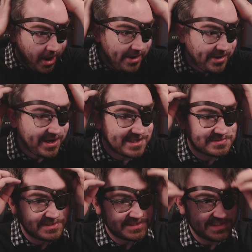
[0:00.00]
guys
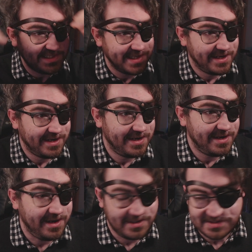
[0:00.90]
want to see
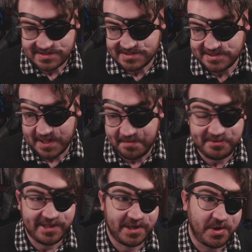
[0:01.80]

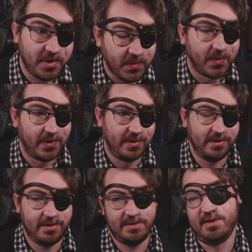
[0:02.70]
something
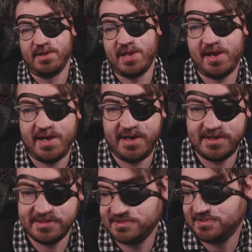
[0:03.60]
cool
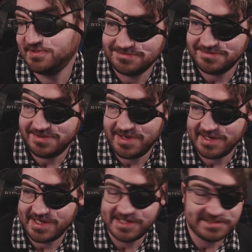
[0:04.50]
that I
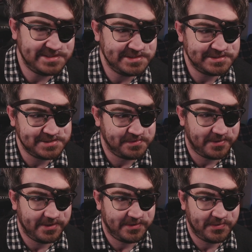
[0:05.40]
kind of teased over
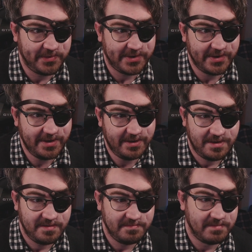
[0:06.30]
on Twitter?
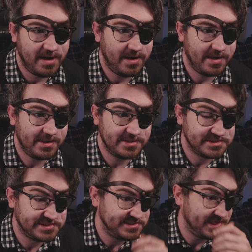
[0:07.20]
My
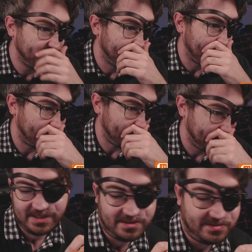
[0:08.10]
Sunday
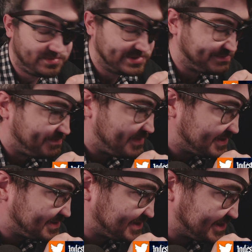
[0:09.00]
was
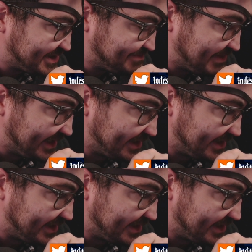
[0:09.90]
mostly spent